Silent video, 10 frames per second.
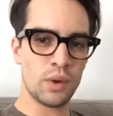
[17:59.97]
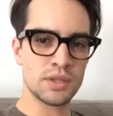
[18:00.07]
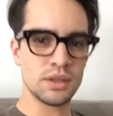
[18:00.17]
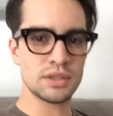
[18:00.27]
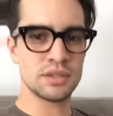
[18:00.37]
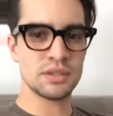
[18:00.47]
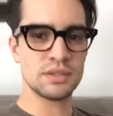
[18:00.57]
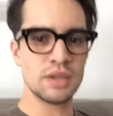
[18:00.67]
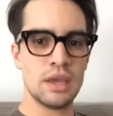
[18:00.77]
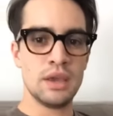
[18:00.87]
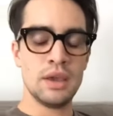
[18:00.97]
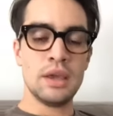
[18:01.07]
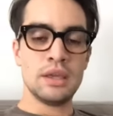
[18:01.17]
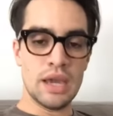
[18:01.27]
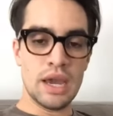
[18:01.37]
voice lessons?
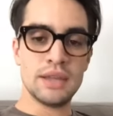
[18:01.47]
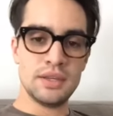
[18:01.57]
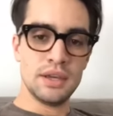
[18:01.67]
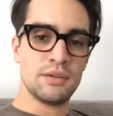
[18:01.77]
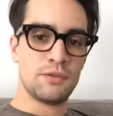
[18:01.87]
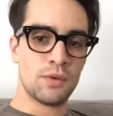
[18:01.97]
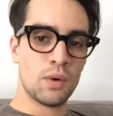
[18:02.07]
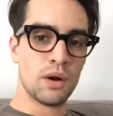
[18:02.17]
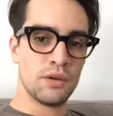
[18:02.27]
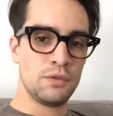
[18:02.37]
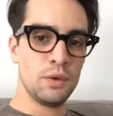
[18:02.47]
Yeah, I did for a